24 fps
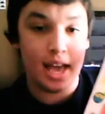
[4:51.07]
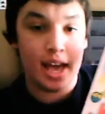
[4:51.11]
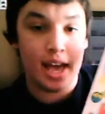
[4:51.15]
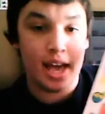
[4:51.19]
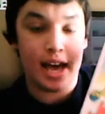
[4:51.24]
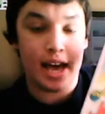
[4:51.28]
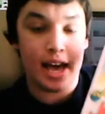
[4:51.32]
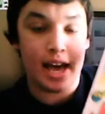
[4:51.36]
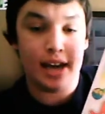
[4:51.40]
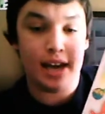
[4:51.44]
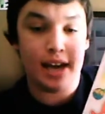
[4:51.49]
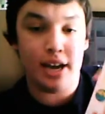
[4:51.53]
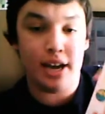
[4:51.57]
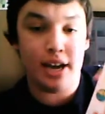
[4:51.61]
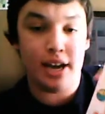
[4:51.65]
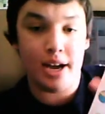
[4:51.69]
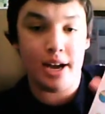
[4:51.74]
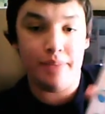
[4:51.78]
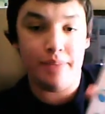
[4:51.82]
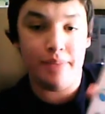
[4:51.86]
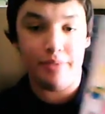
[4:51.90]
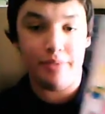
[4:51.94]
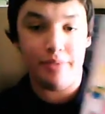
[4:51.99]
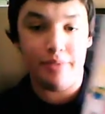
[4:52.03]
And
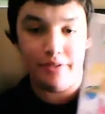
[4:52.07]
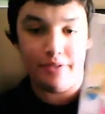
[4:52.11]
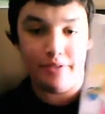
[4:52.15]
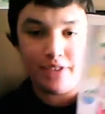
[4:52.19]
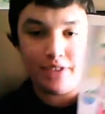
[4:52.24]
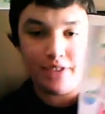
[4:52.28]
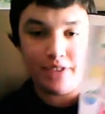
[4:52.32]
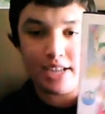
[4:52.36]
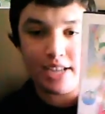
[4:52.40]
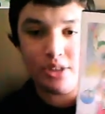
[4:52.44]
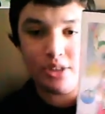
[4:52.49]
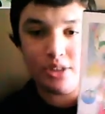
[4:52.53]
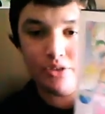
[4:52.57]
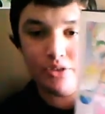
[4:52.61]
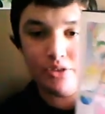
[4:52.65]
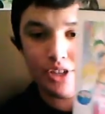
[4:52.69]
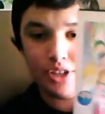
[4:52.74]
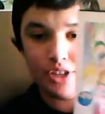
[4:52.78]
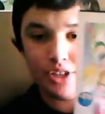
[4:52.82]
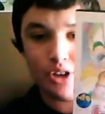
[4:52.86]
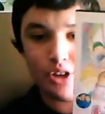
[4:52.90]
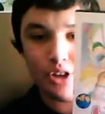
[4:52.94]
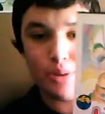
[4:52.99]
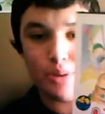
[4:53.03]
if you guys don't really
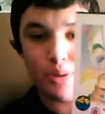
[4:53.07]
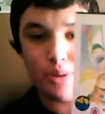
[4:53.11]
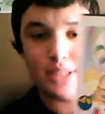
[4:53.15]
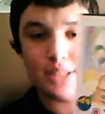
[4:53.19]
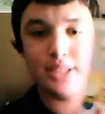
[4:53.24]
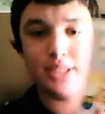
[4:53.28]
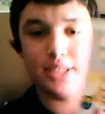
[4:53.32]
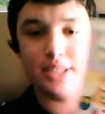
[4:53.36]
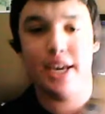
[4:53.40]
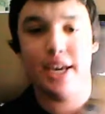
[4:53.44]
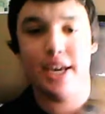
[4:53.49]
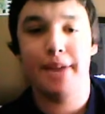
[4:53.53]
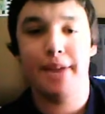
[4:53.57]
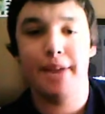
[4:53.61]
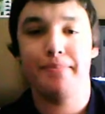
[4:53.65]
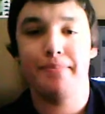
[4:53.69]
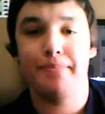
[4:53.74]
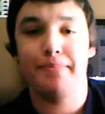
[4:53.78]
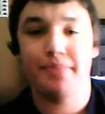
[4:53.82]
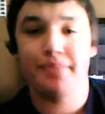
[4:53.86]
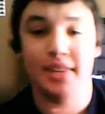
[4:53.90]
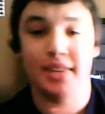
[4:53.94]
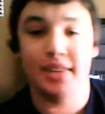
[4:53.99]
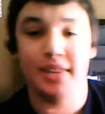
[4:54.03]
know about this game,
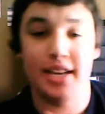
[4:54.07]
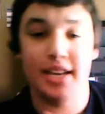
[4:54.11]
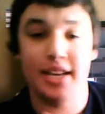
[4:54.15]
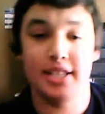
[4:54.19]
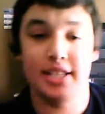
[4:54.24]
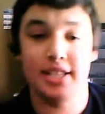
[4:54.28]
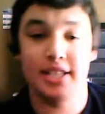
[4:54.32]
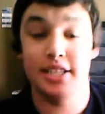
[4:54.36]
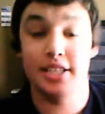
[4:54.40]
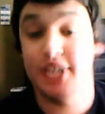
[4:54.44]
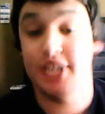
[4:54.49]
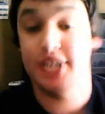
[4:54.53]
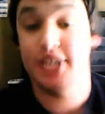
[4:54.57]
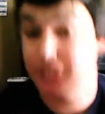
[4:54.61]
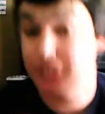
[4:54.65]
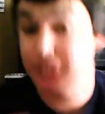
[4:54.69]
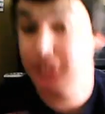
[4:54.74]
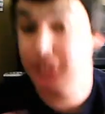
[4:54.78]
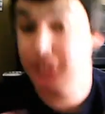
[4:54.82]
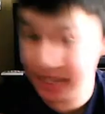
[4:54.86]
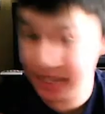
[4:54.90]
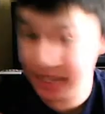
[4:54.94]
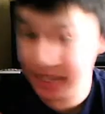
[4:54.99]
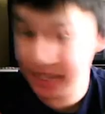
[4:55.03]
it's a
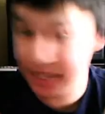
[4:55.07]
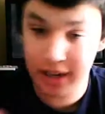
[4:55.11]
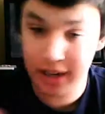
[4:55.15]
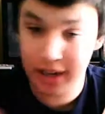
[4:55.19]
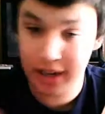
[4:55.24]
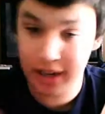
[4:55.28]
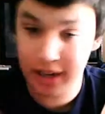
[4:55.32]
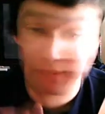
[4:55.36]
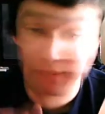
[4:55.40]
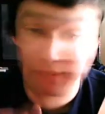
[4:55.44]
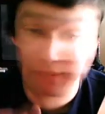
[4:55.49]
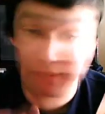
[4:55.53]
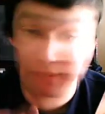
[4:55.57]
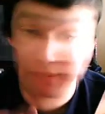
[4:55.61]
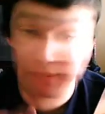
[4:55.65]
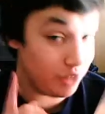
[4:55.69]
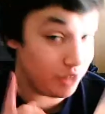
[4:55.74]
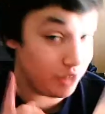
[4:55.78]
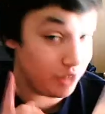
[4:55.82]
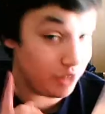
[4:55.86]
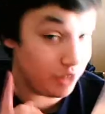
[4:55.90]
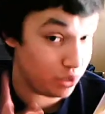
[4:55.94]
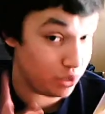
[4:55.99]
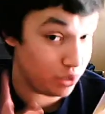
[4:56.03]
Tetris-like style game
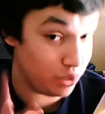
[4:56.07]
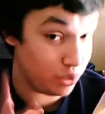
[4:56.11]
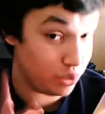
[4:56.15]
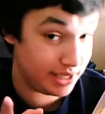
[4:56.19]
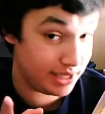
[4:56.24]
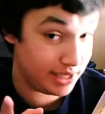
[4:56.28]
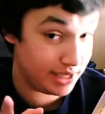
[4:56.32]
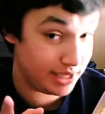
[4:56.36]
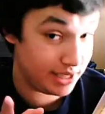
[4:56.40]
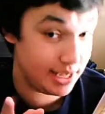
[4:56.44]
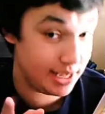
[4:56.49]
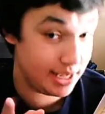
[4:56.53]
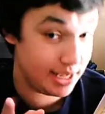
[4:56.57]
with a twist.